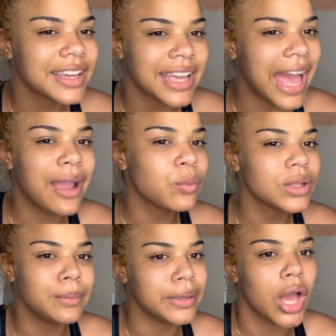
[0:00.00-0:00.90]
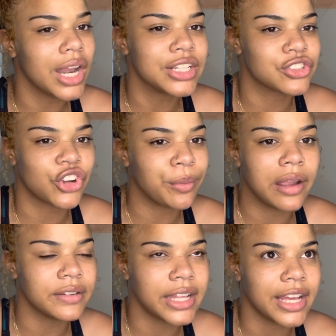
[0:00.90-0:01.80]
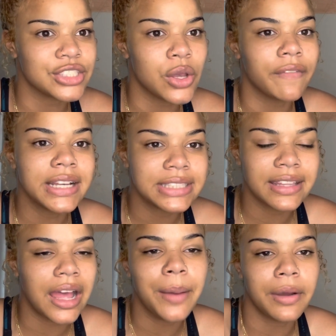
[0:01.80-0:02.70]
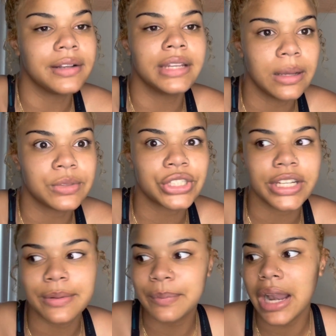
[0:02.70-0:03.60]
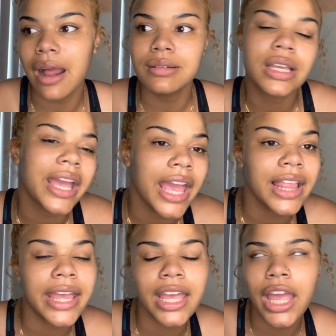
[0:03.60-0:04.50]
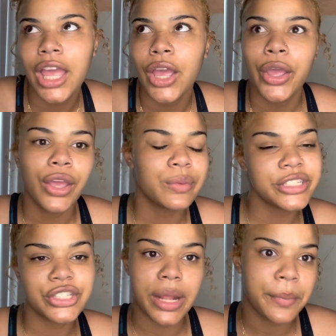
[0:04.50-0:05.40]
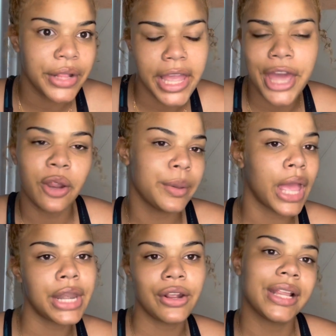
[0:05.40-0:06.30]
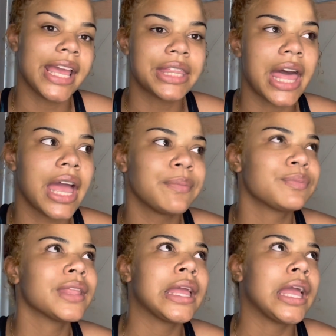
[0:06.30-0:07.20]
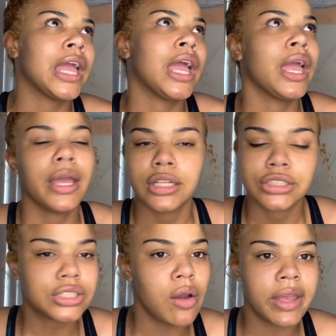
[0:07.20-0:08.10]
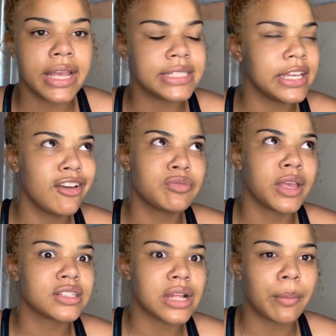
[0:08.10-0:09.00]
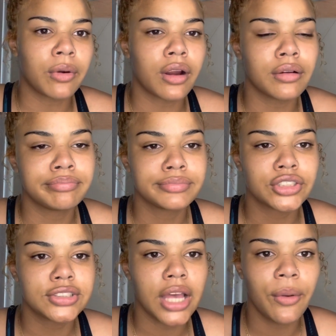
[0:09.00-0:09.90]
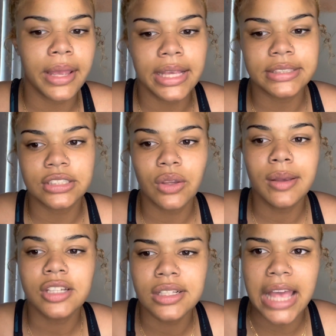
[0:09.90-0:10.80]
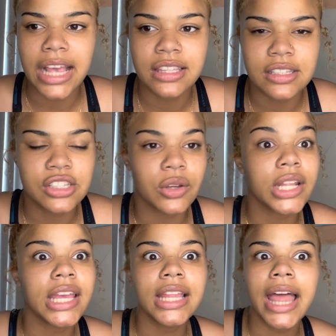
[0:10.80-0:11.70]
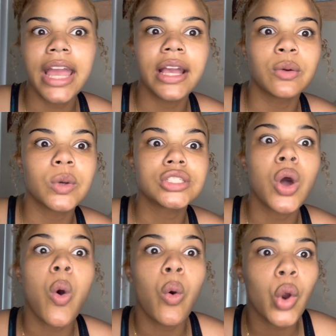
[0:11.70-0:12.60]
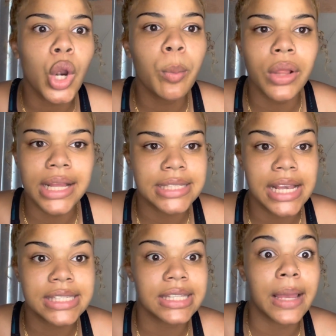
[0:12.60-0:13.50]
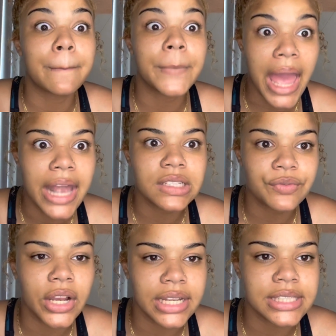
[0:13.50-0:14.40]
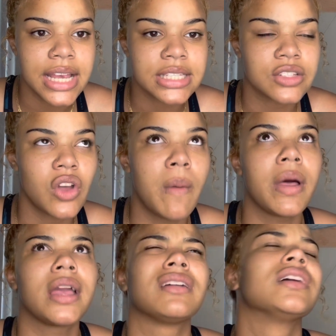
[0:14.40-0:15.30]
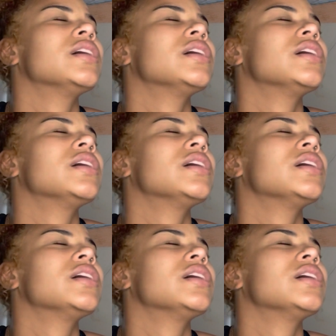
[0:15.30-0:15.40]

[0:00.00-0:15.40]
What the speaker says: I really be on Instagram every day. So if I say that, I'm on dumb shit. But I was like, hey, like, what's your number? Like, I don't be on here like that. So easy. Gives me his number. So easy. So I start texting this dude. He, like, was horrible at texting. Like, bad as fuck at texting. So I'm like,